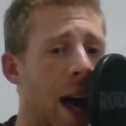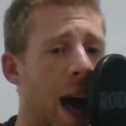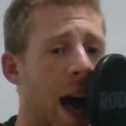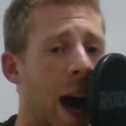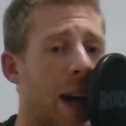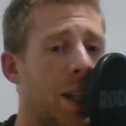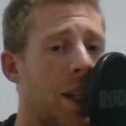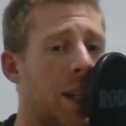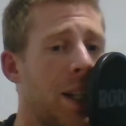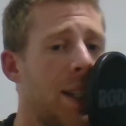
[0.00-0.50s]

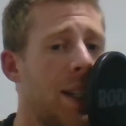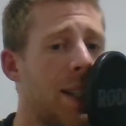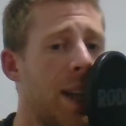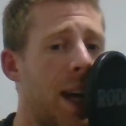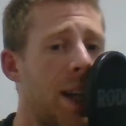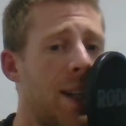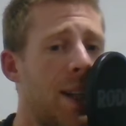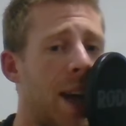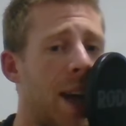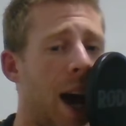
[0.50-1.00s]
and she
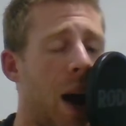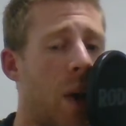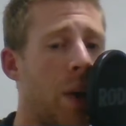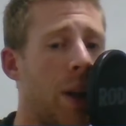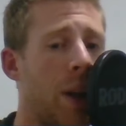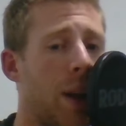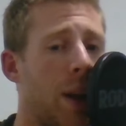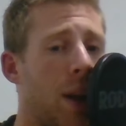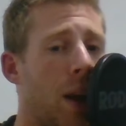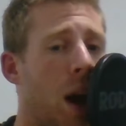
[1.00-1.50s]
sat down
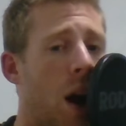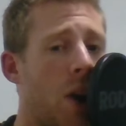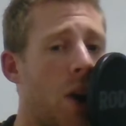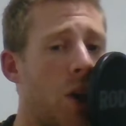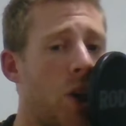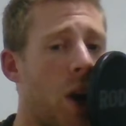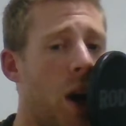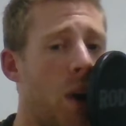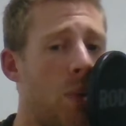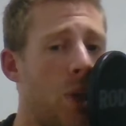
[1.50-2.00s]
in a large
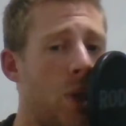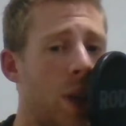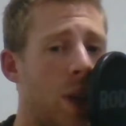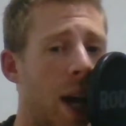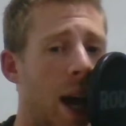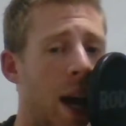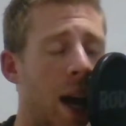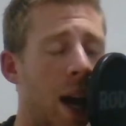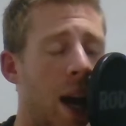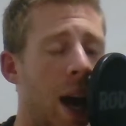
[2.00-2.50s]

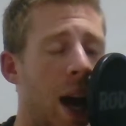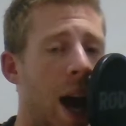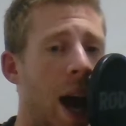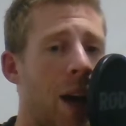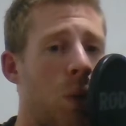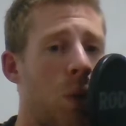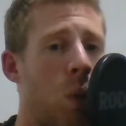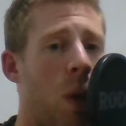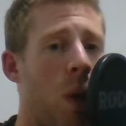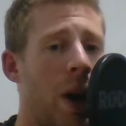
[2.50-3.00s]
armchair
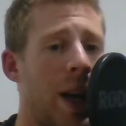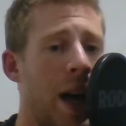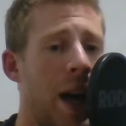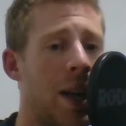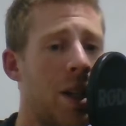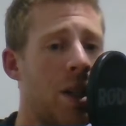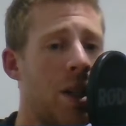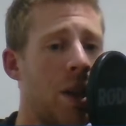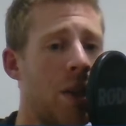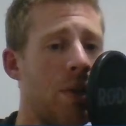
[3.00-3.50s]
at one
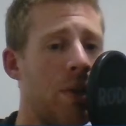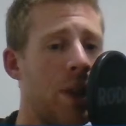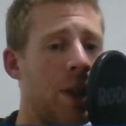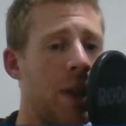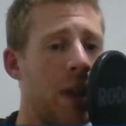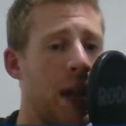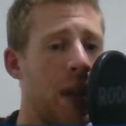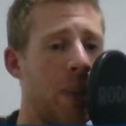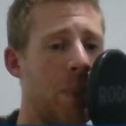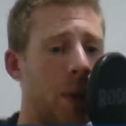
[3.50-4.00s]
end of the
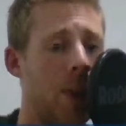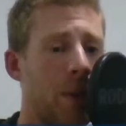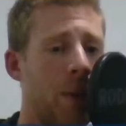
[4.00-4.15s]
table.